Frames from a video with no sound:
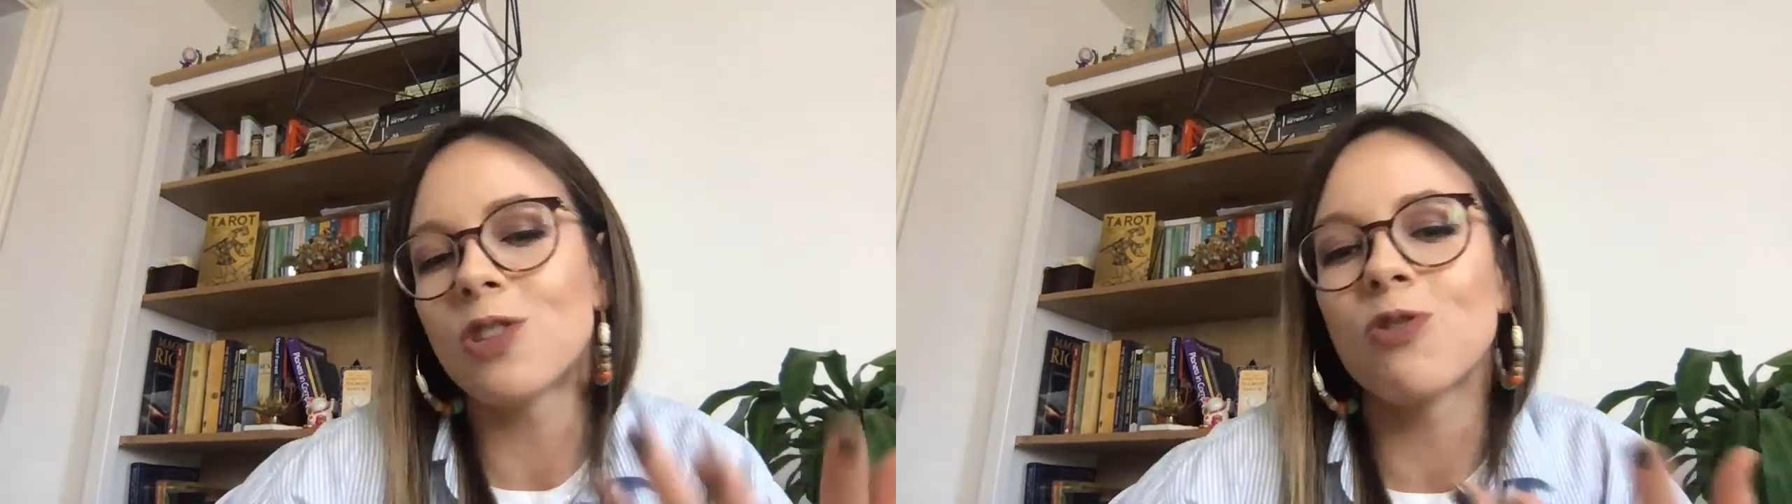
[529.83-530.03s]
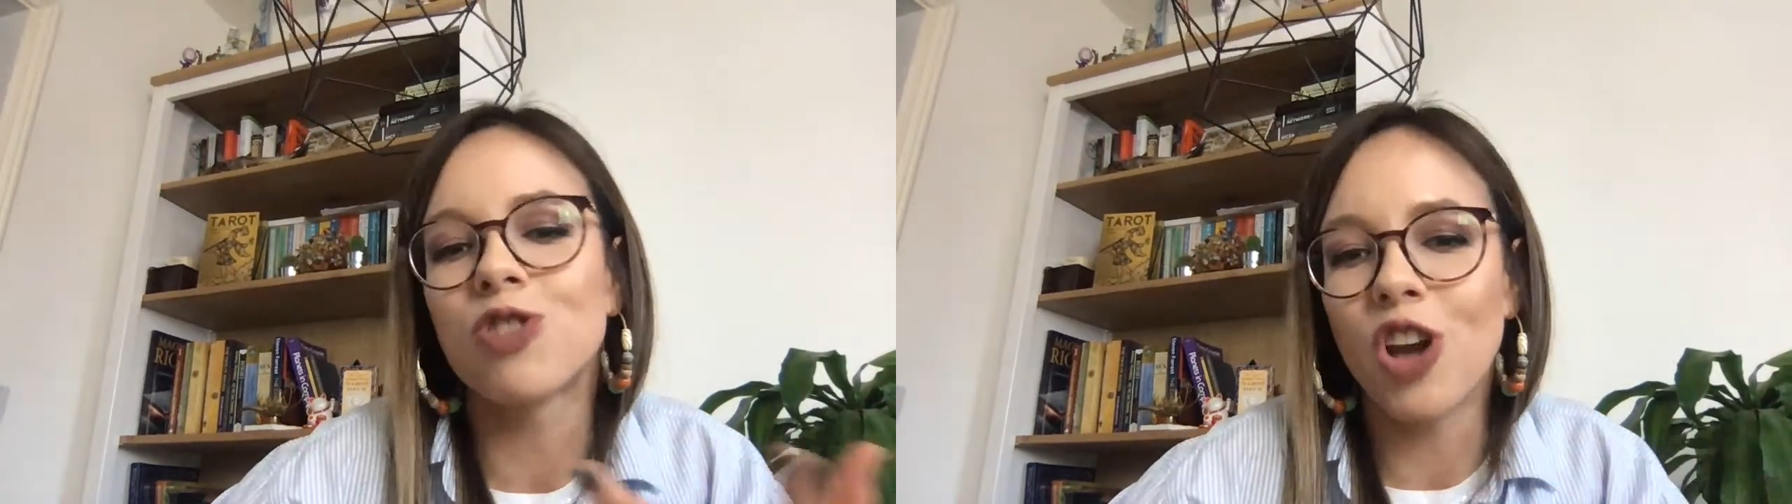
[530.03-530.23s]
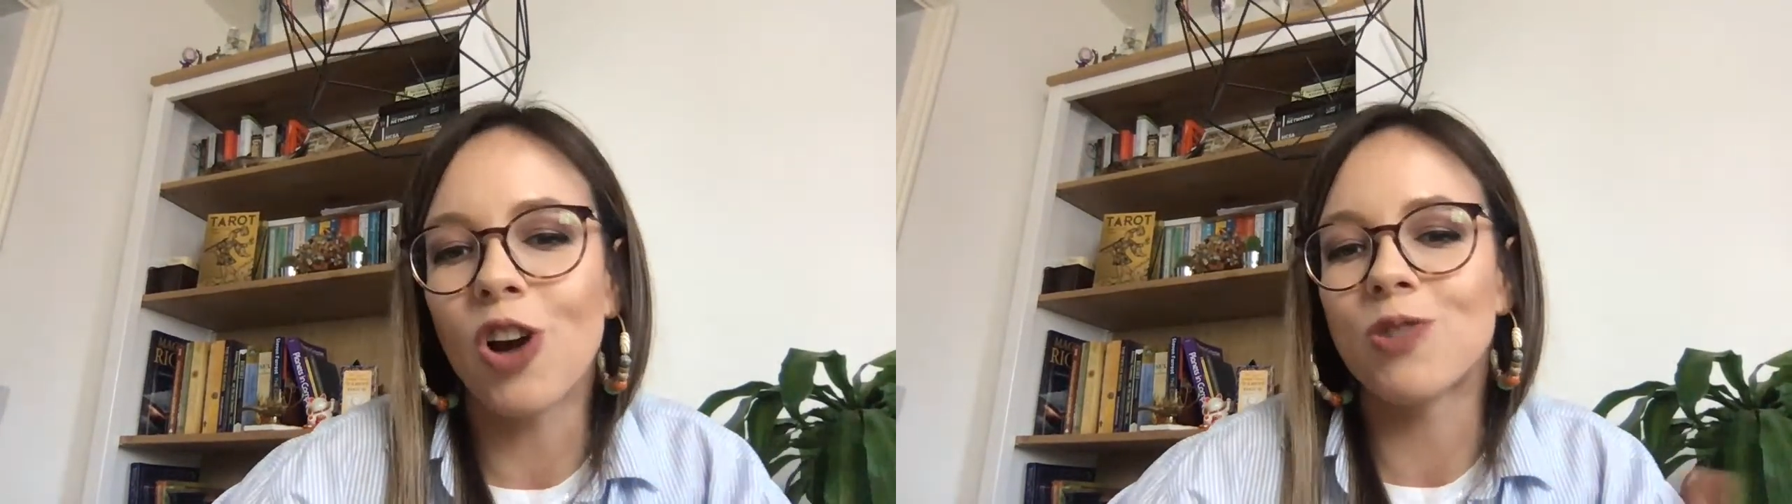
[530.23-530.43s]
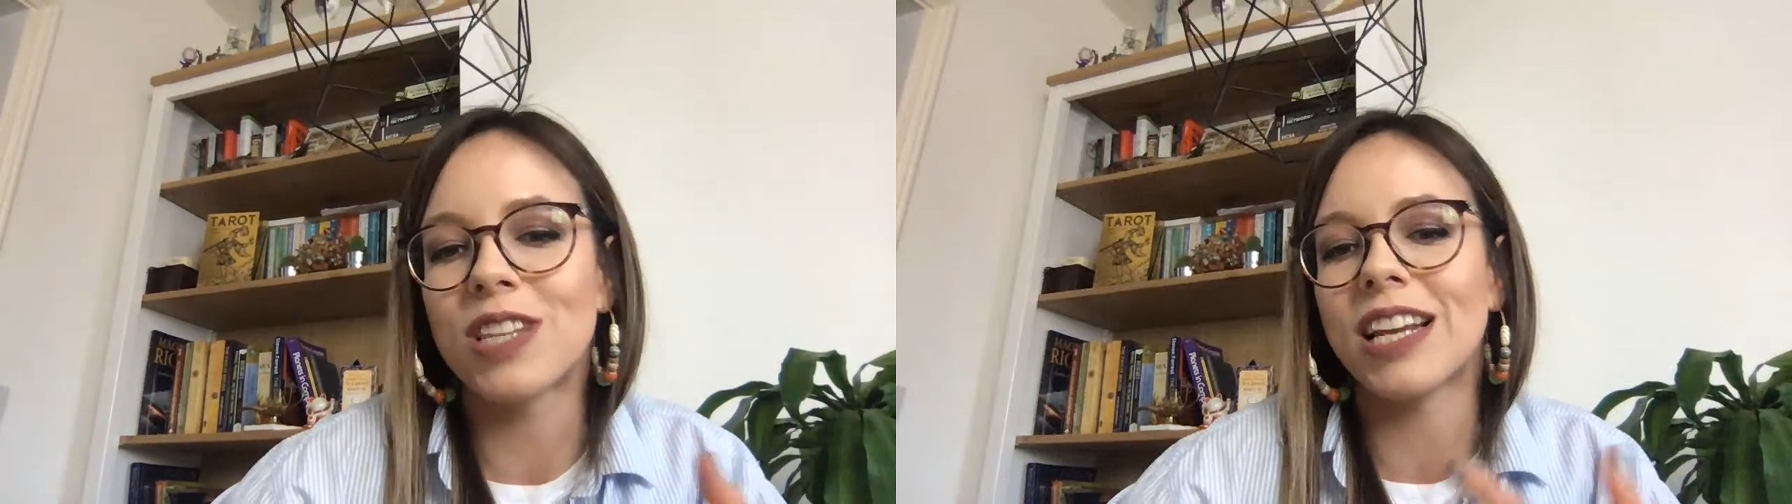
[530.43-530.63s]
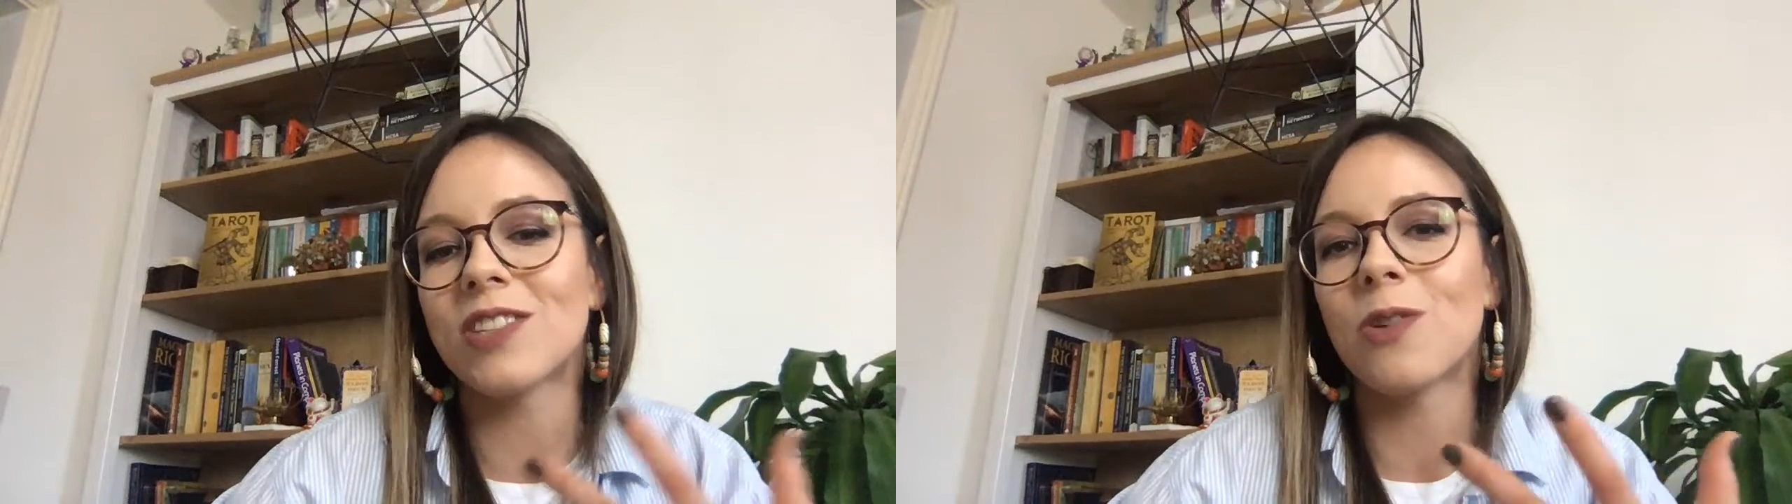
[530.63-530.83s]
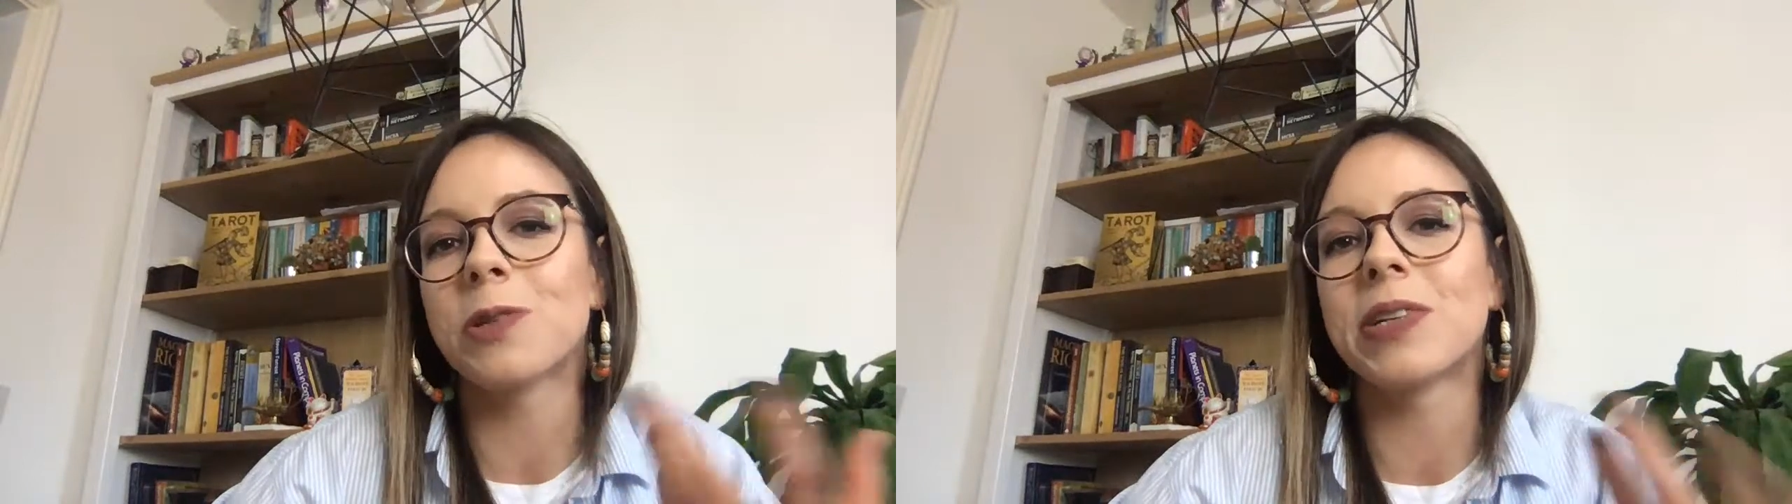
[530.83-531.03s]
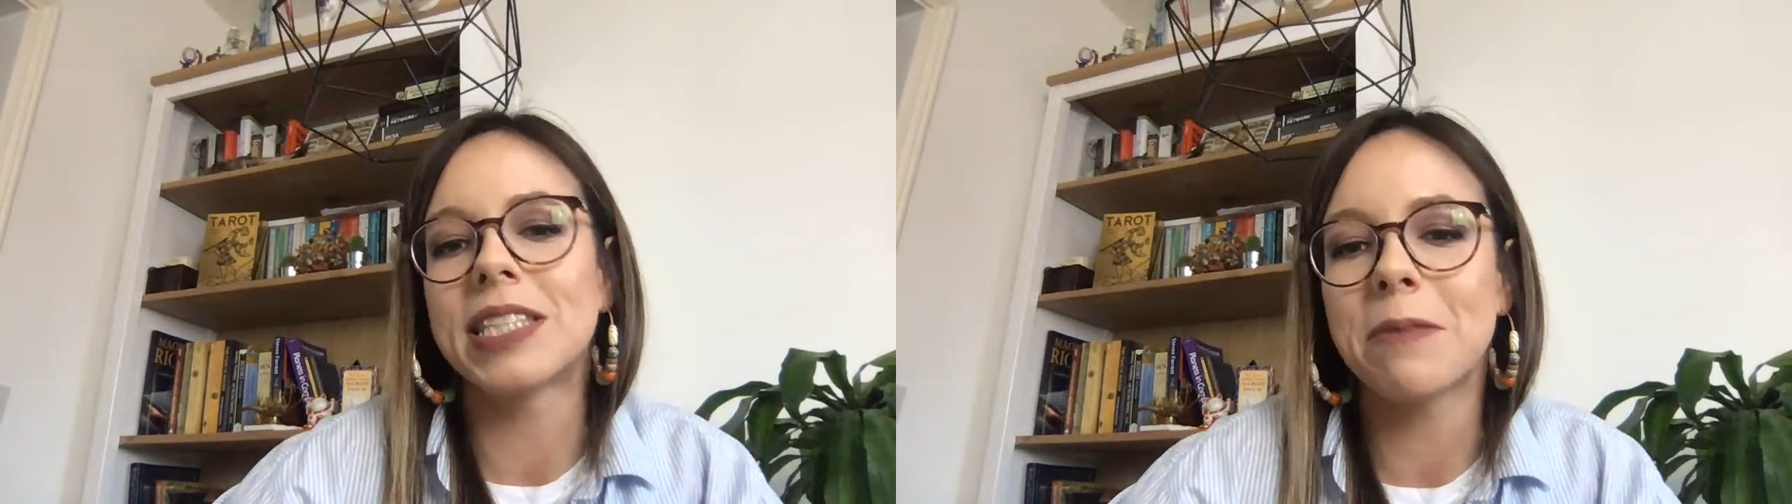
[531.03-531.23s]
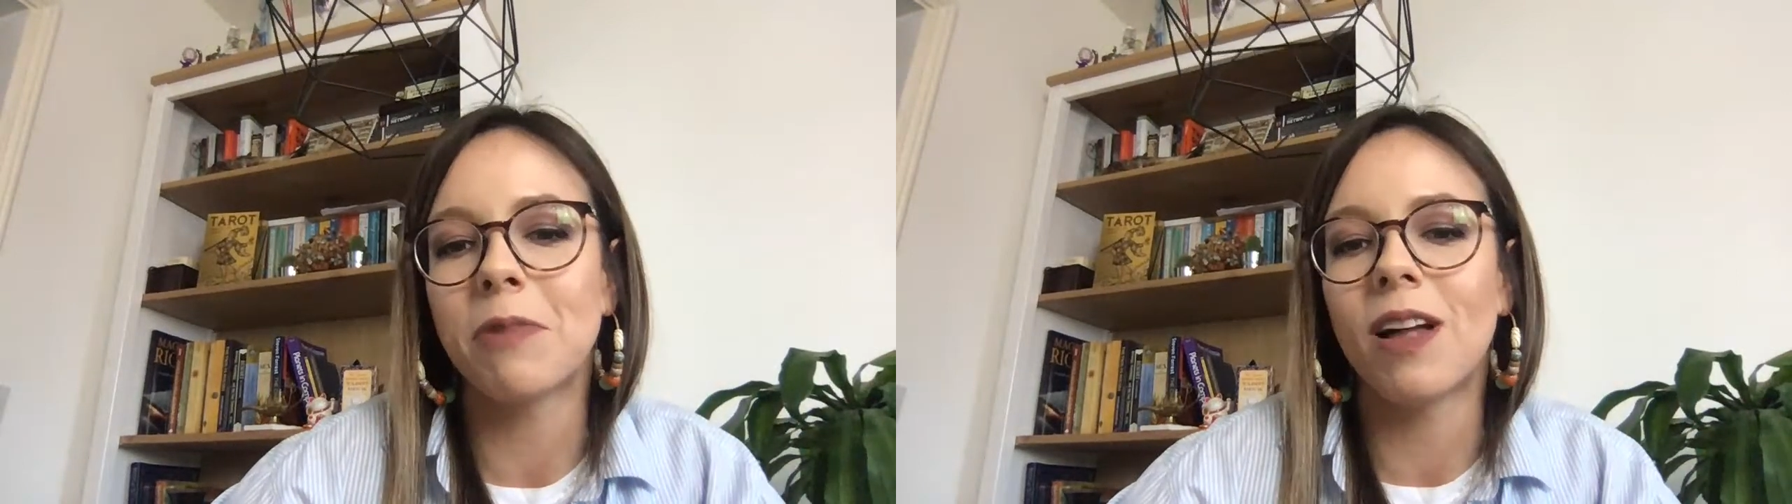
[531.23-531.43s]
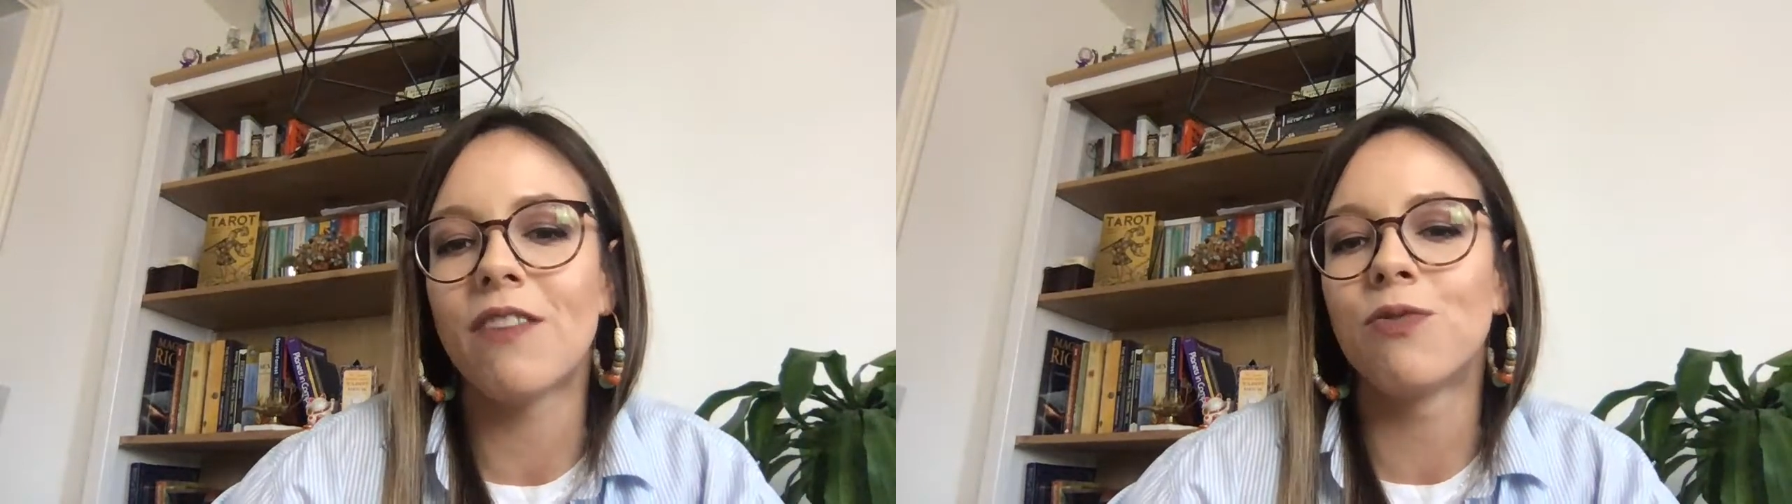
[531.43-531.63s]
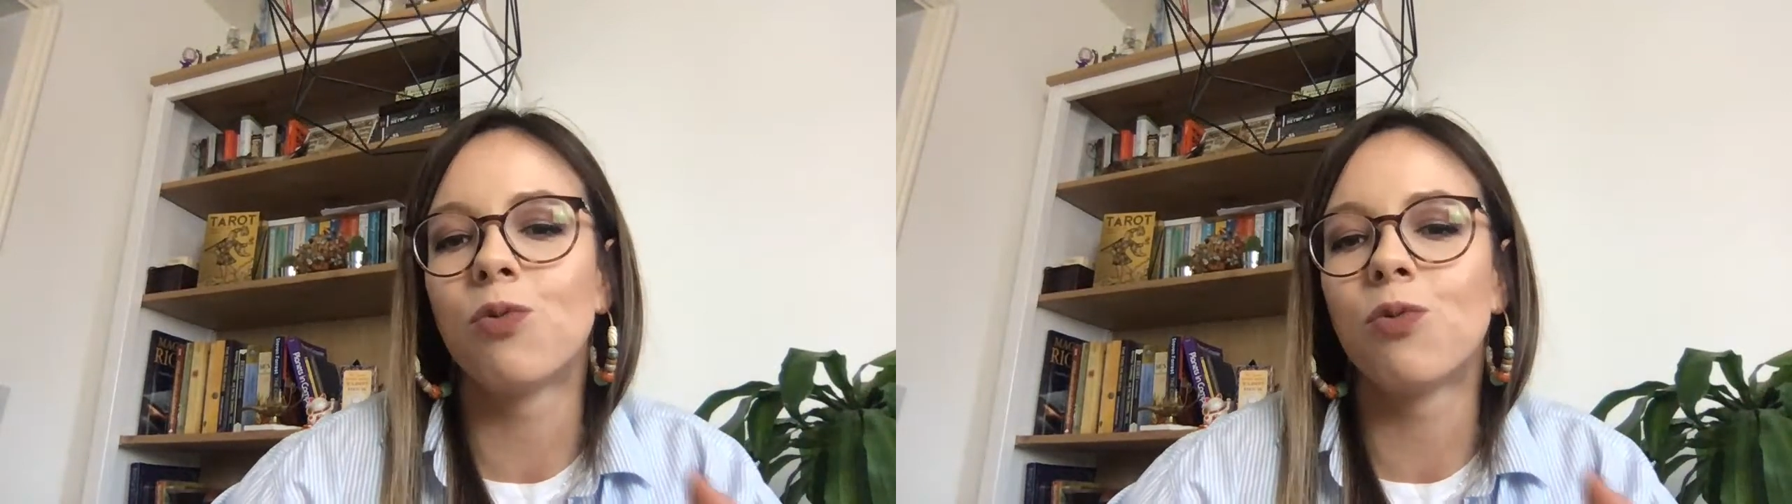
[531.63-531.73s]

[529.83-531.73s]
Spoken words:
shows, and it's also a symbol of